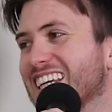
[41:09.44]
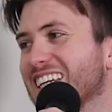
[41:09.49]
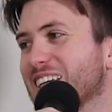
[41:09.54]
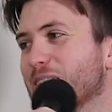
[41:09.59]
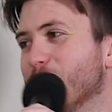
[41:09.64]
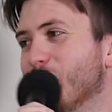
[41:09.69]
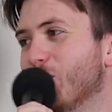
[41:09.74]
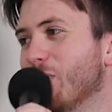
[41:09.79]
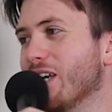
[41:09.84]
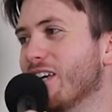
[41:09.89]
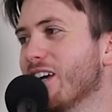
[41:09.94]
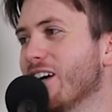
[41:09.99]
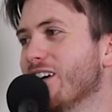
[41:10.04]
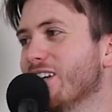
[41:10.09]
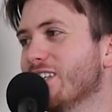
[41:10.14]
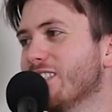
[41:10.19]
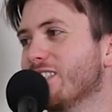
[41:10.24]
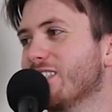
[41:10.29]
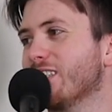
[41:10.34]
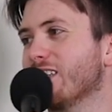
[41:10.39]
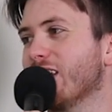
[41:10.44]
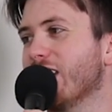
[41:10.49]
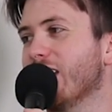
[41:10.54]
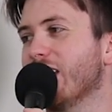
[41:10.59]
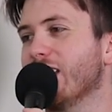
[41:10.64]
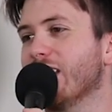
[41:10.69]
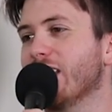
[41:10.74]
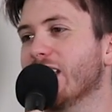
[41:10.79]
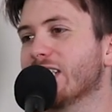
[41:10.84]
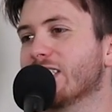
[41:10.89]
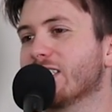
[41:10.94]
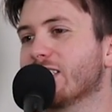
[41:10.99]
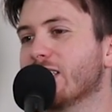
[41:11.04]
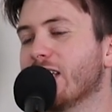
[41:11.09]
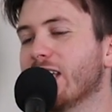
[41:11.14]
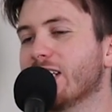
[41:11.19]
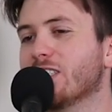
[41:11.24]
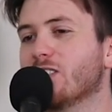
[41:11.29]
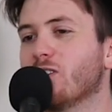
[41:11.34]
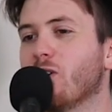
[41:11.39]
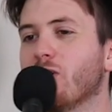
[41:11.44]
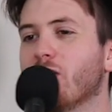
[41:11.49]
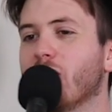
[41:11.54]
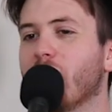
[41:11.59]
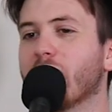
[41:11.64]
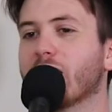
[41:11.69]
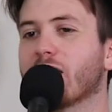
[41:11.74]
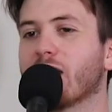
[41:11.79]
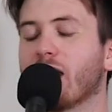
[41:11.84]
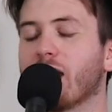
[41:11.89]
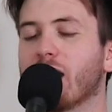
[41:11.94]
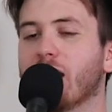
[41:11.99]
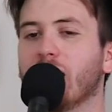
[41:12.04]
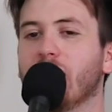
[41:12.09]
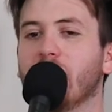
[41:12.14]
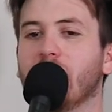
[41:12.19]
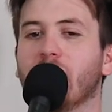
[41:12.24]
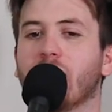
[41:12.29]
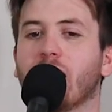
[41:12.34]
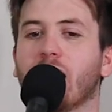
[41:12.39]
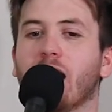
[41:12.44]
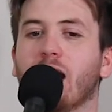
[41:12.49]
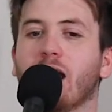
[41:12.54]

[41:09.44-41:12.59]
tough sell. Because it, it's, it's not like a...